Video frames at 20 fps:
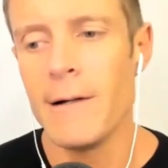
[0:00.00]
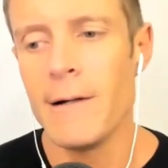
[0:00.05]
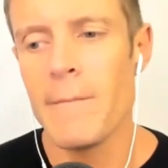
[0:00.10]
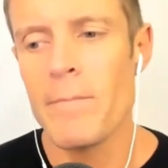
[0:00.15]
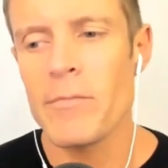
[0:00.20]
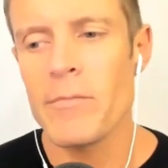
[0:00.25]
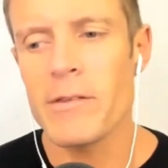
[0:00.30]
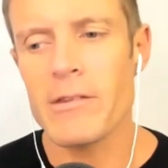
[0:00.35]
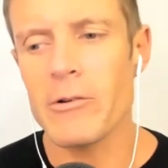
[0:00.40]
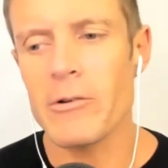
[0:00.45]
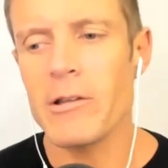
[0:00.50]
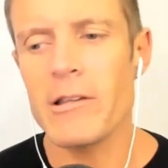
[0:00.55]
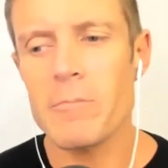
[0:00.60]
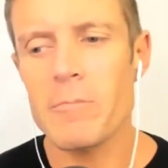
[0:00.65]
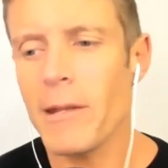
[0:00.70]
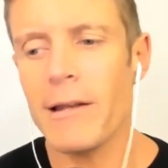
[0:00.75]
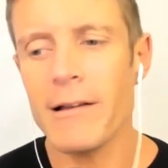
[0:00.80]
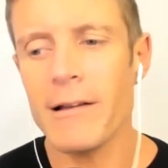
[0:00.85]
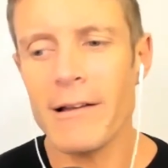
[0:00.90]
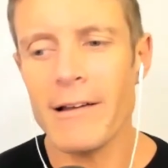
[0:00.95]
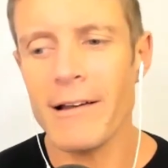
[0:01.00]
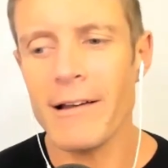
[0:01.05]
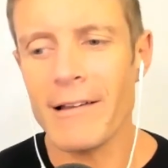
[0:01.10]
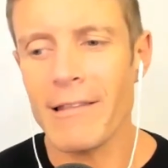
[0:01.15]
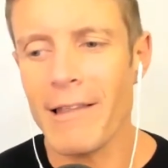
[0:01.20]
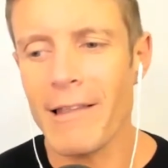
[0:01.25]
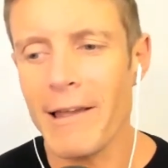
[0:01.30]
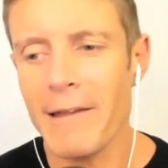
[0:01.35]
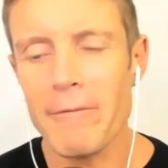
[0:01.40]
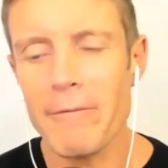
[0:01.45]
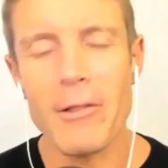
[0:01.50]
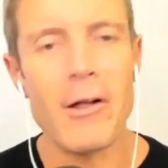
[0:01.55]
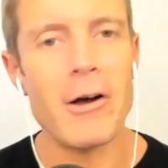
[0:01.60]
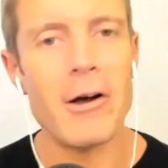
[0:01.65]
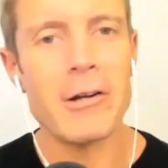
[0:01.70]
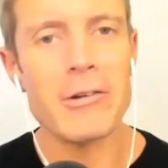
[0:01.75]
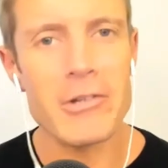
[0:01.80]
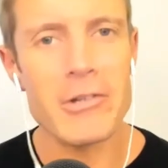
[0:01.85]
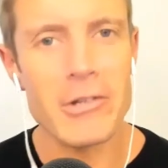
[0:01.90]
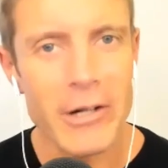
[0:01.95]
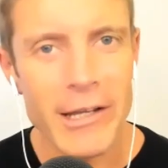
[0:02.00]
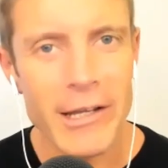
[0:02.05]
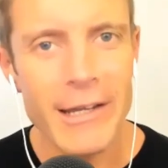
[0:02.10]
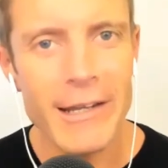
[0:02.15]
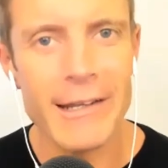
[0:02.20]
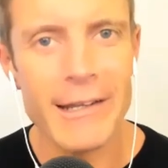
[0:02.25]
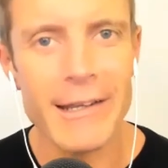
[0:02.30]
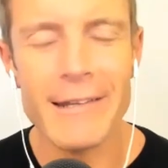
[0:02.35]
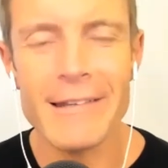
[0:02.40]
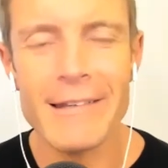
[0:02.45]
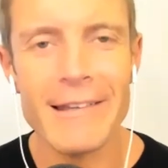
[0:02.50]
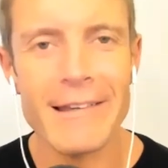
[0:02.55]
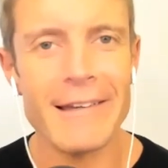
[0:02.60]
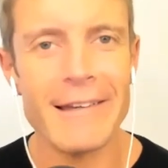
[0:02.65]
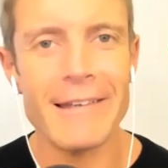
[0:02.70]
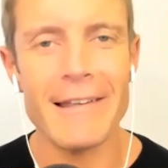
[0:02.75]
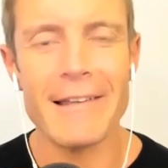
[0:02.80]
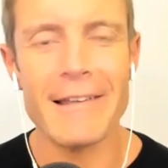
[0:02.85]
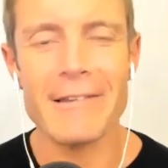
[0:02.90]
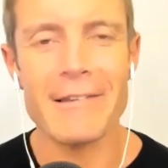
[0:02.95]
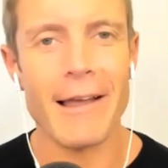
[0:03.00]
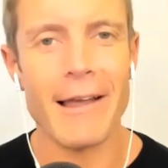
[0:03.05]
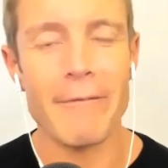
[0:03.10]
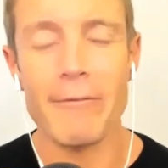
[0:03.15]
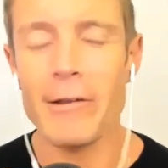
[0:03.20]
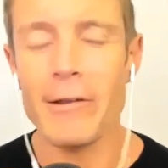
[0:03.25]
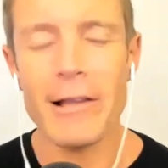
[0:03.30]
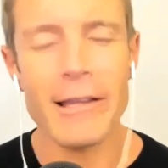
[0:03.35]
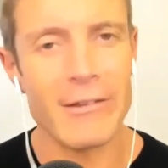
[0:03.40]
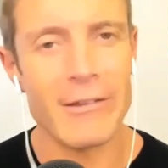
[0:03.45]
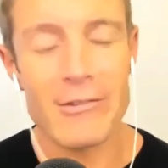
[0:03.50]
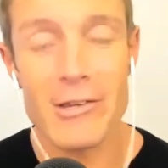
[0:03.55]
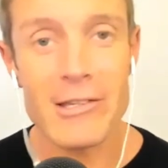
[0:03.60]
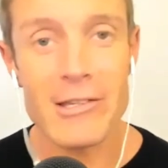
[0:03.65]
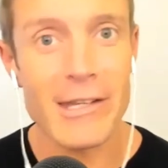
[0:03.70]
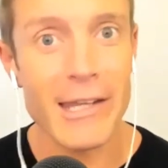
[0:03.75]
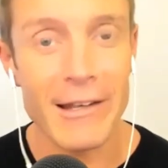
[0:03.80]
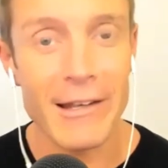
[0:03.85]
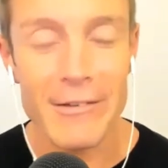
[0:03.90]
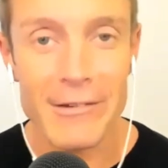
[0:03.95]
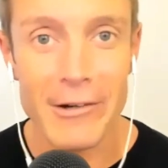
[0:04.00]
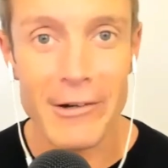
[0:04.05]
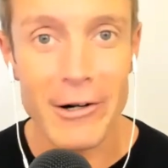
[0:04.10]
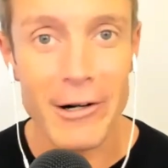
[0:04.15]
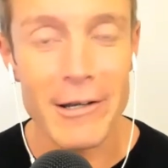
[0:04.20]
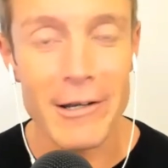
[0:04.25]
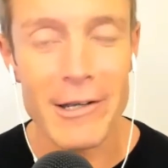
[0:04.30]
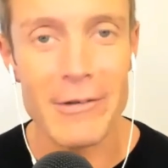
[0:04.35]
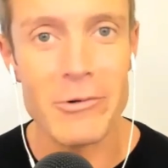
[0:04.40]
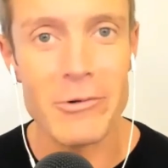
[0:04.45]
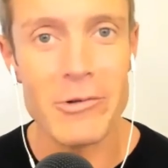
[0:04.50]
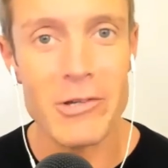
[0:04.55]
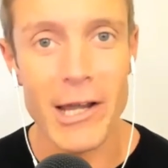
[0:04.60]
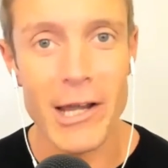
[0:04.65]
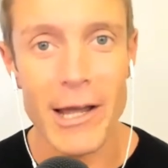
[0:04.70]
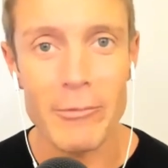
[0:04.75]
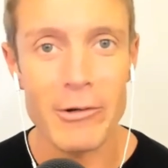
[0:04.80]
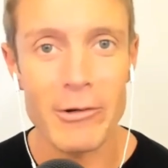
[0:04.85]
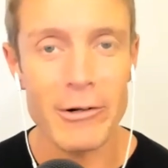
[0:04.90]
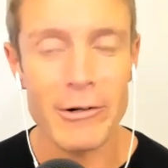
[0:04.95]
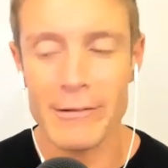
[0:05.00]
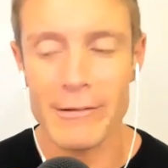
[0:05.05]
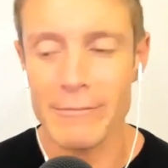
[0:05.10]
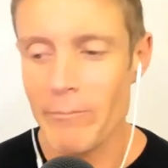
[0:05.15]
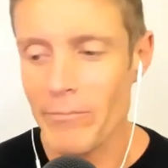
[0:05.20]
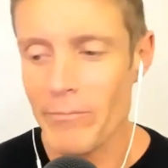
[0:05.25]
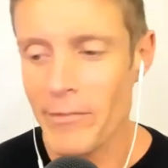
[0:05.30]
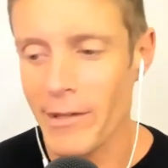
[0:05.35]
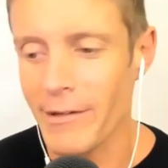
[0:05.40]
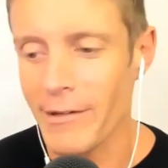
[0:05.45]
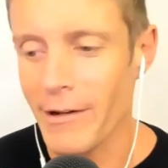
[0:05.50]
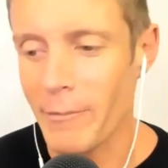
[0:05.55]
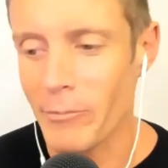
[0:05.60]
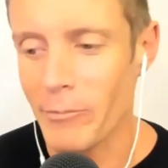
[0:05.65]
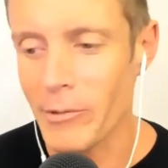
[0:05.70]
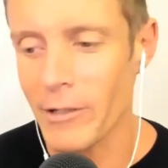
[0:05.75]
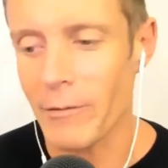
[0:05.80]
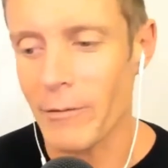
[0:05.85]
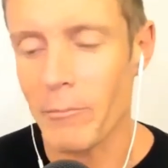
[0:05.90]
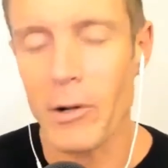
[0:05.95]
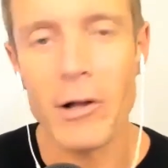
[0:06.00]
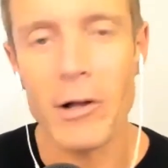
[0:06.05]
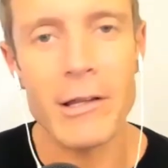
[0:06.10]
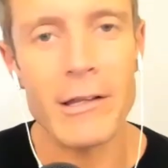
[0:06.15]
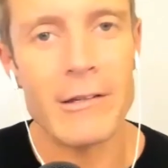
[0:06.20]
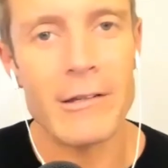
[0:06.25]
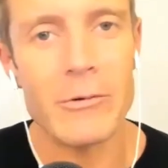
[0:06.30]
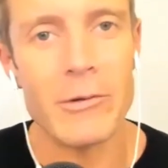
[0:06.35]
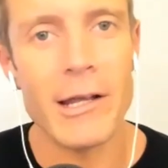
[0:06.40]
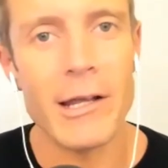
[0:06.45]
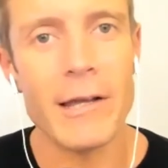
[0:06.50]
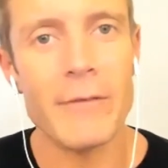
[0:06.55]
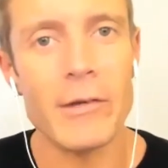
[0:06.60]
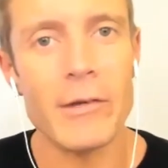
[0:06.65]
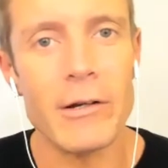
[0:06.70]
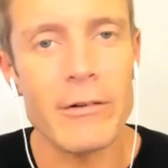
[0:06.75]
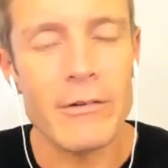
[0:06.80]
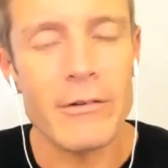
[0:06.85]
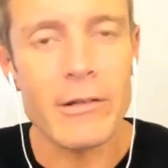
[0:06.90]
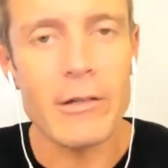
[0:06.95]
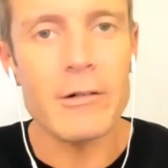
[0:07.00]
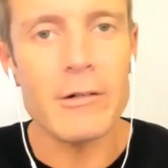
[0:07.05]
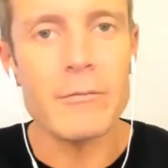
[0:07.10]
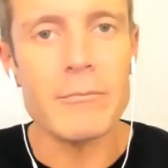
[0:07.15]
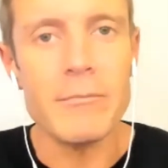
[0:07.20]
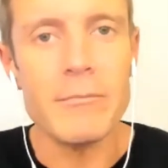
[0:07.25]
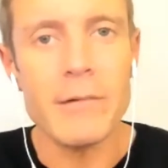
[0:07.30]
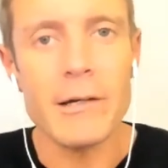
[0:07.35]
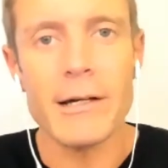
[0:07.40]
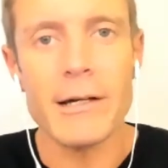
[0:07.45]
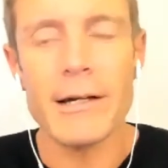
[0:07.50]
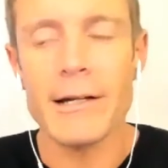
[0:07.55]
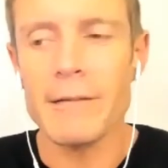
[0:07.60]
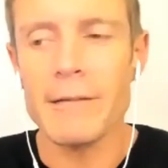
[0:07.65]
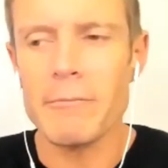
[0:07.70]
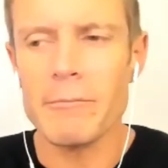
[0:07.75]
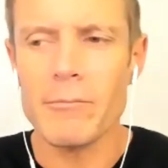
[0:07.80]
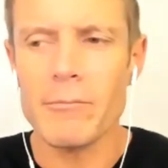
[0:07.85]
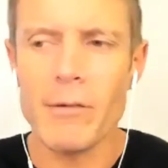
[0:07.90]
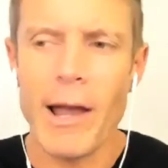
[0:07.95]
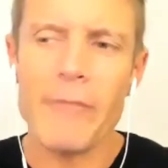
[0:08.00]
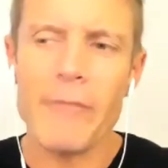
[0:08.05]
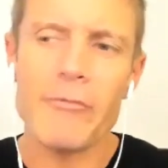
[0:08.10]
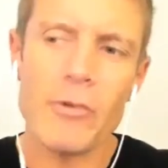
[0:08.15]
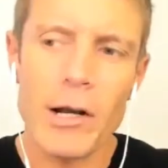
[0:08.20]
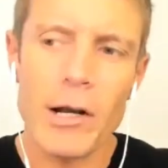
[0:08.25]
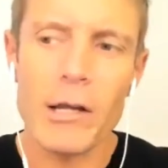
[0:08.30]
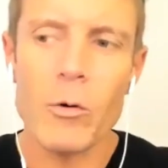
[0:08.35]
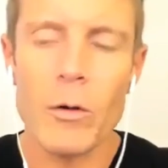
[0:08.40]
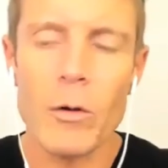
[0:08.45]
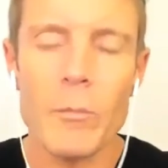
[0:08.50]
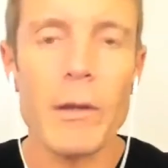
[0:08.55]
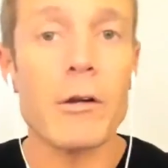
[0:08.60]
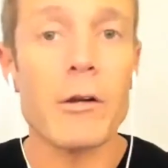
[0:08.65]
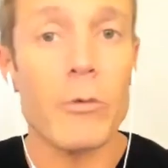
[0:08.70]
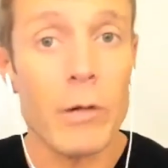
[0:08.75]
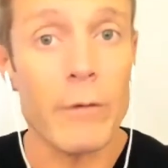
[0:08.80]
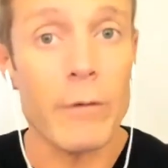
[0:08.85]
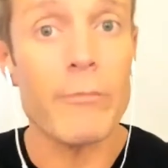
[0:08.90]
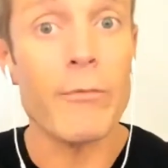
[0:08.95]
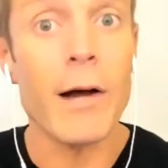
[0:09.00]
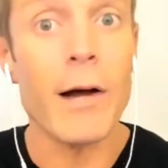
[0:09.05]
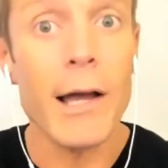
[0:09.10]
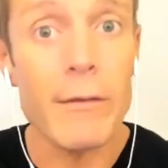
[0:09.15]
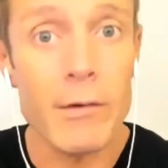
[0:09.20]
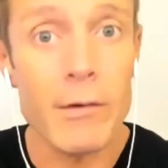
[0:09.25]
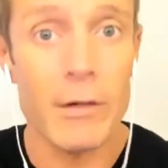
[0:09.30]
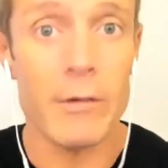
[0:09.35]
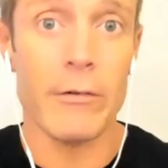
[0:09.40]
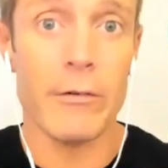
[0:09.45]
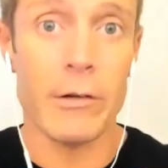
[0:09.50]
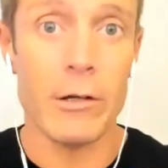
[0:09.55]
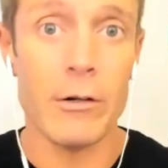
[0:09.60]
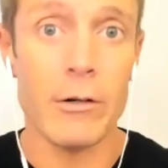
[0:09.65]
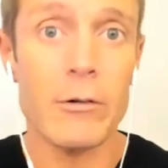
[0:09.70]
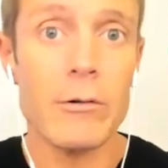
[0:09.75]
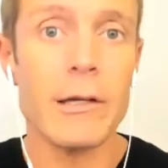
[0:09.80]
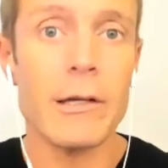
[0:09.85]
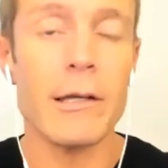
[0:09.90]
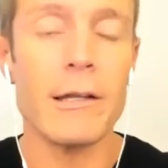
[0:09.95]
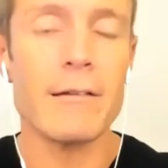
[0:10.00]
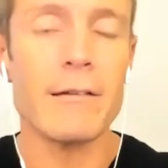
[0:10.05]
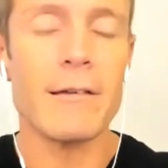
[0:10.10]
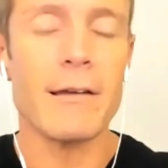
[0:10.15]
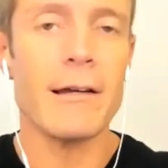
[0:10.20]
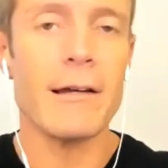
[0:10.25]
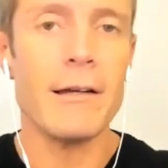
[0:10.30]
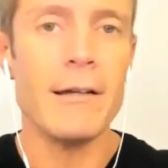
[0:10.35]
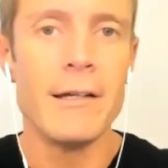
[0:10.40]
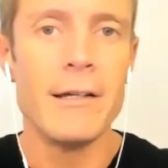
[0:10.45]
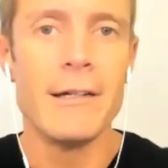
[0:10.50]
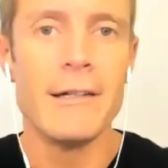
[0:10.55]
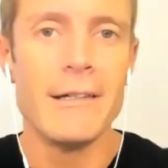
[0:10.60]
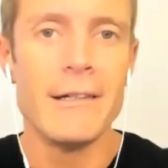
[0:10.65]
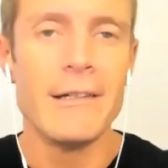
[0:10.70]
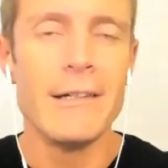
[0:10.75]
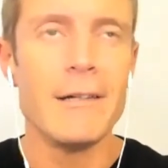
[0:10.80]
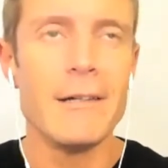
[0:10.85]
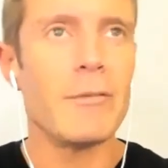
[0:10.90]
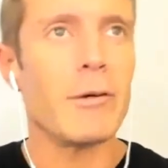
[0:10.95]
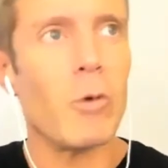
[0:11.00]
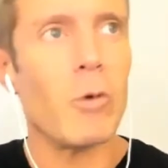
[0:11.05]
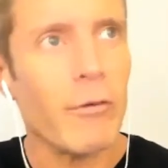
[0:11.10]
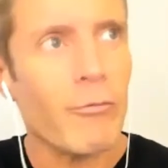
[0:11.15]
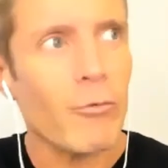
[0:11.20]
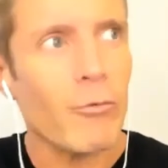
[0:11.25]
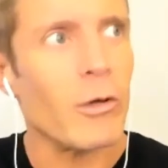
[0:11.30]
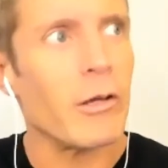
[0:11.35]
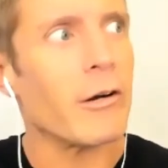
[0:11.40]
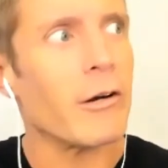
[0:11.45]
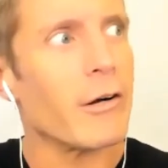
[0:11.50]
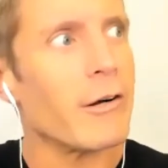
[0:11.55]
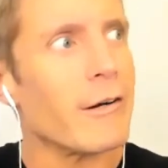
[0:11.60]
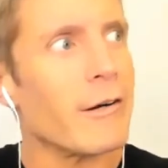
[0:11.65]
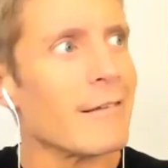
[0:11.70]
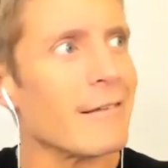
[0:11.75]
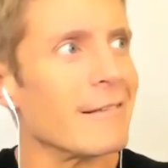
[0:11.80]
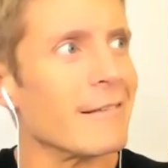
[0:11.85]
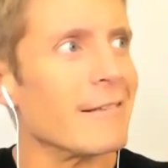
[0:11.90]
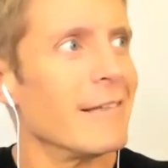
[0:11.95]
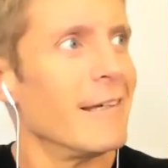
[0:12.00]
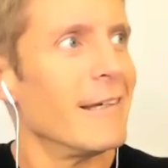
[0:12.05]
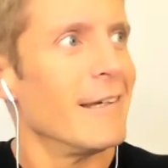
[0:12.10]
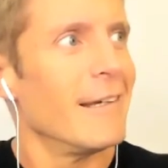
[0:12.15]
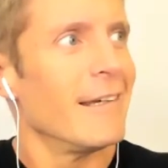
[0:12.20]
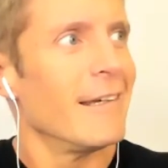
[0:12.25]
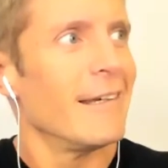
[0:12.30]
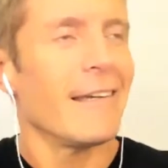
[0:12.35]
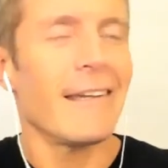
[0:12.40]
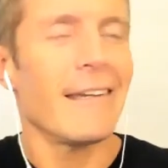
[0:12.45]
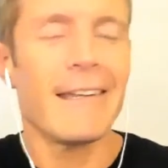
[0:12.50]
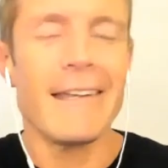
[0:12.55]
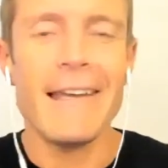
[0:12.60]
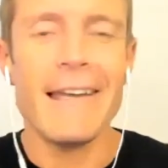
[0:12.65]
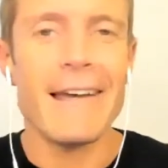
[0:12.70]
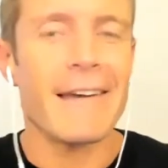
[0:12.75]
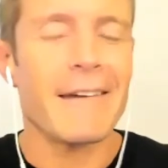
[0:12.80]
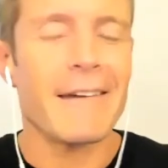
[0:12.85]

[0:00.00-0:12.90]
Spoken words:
so it's been a lifelong journey, and I feel like it's just getting started, a new chapter, and ended up here in Bali 2.5 years ago, after I quit my career 5 years ago, and my wife quit hers. And yeah,